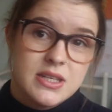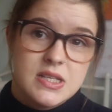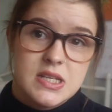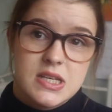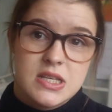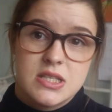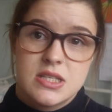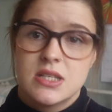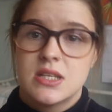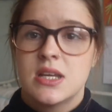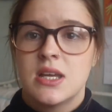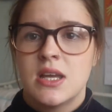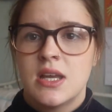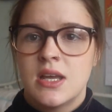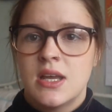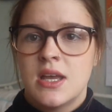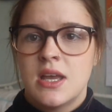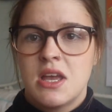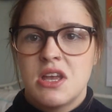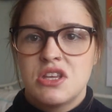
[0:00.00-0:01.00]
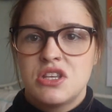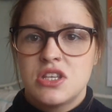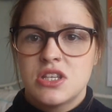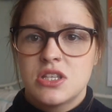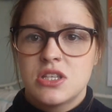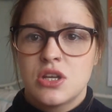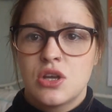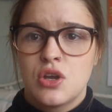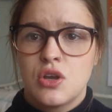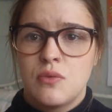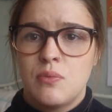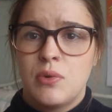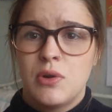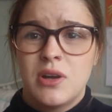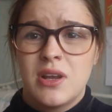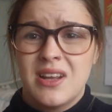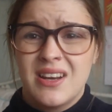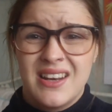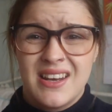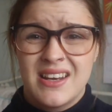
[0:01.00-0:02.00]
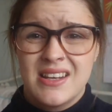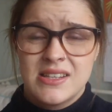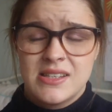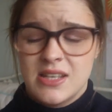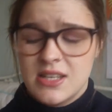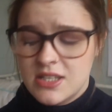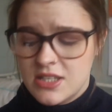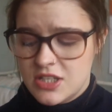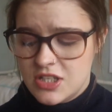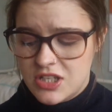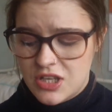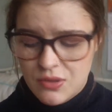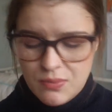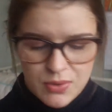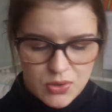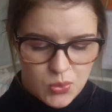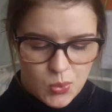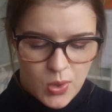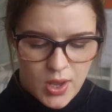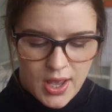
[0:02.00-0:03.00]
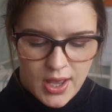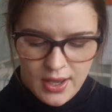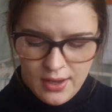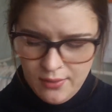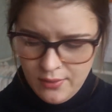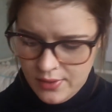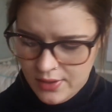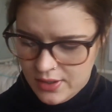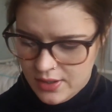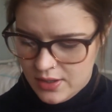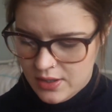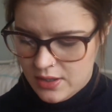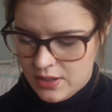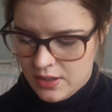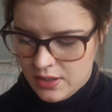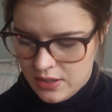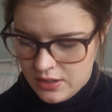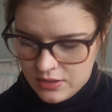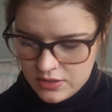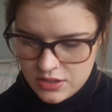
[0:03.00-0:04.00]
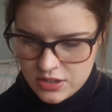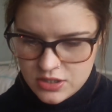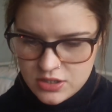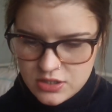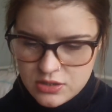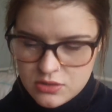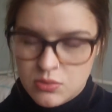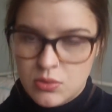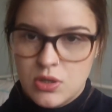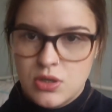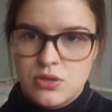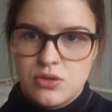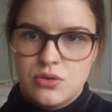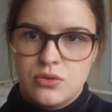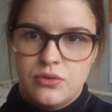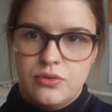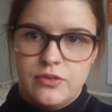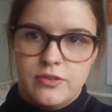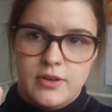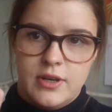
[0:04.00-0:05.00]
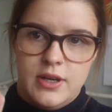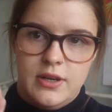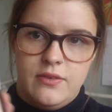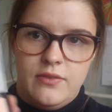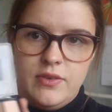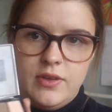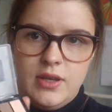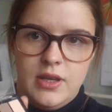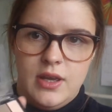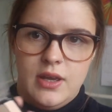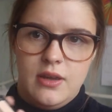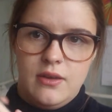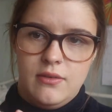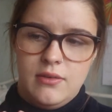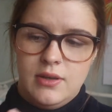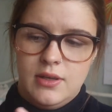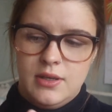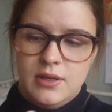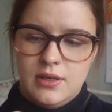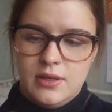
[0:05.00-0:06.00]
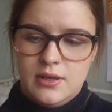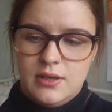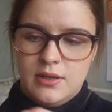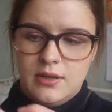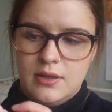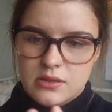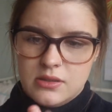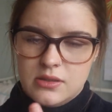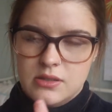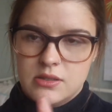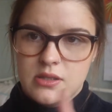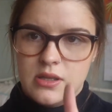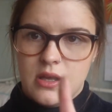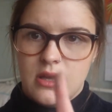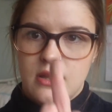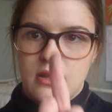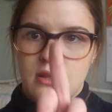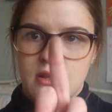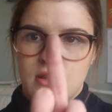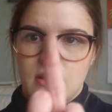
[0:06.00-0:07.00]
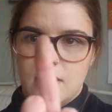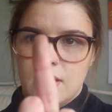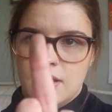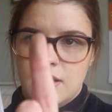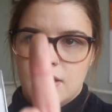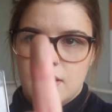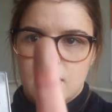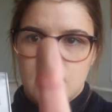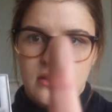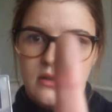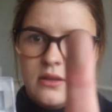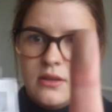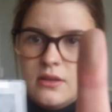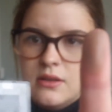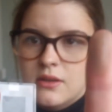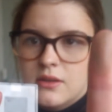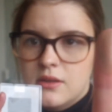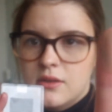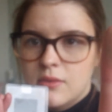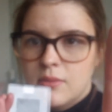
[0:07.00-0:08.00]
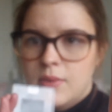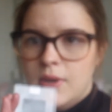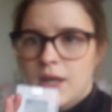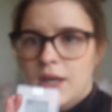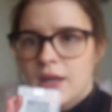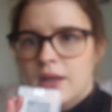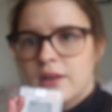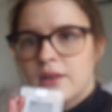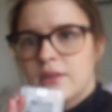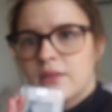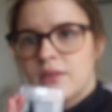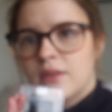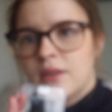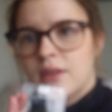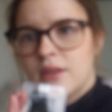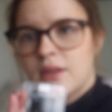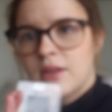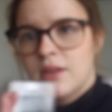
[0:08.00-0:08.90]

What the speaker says: it's just a good product, and it's nice and cheap as well. I'll just swatch all 3 for you. So there's the wax,